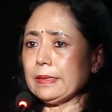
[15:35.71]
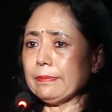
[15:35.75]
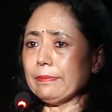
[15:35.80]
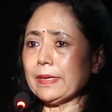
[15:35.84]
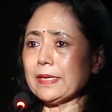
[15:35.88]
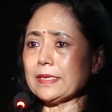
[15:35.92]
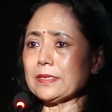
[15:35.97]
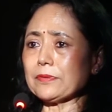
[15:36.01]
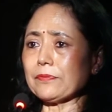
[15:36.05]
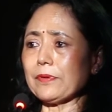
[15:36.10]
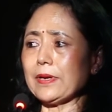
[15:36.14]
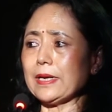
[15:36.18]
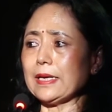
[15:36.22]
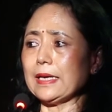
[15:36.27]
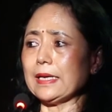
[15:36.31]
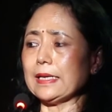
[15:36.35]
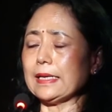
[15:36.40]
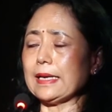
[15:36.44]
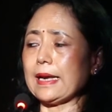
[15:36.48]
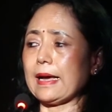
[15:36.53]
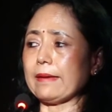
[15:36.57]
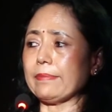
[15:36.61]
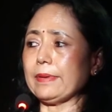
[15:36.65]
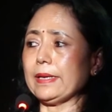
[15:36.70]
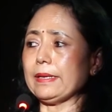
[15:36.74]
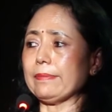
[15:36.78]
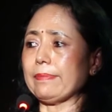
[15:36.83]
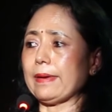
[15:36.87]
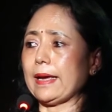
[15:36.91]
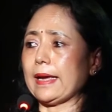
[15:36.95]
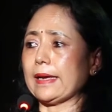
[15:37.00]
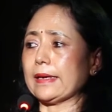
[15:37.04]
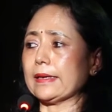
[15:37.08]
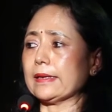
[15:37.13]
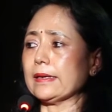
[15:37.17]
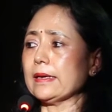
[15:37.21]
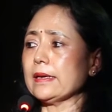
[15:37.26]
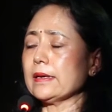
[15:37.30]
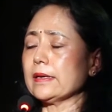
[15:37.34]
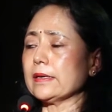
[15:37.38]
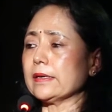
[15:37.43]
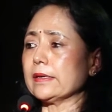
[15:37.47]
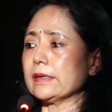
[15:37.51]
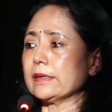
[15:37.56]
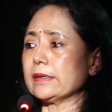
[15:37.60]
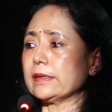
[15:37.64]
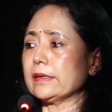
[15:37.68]
Because when in Navin Bank,
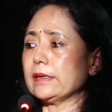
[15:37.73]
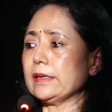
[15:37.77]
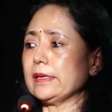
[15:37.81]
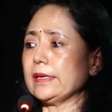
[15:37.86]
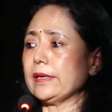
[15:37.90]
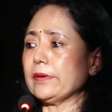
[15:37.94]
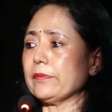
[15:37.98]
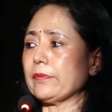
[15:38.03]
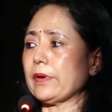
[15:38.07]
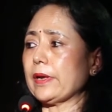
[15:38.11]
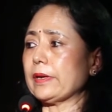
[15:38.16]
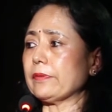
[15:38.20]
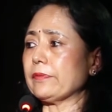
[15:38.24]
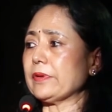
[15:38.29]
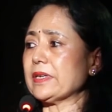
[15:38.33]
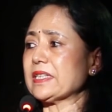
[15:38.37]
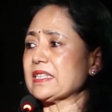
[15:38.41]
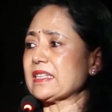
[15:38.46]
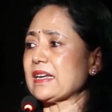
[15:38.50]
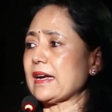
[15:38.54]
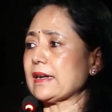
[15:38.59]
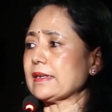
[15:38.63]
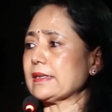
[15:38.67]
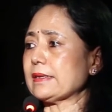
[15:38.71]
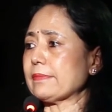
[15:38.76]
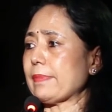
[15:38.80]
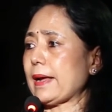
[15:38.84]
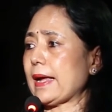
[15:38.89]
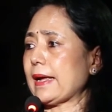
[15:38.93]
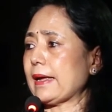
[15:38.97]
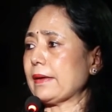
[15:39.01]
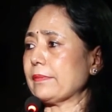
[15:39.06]
earlier when we started